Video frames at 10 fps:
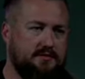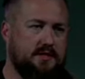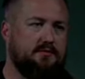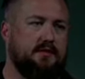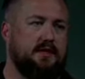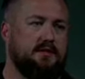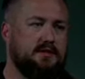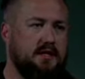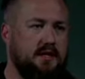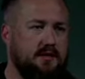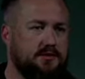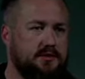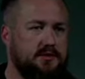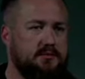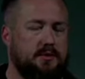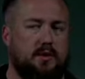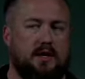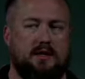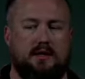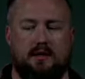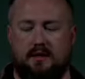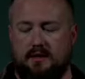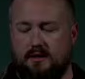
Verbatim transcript: Tiffany at City House Church in Milwaukee,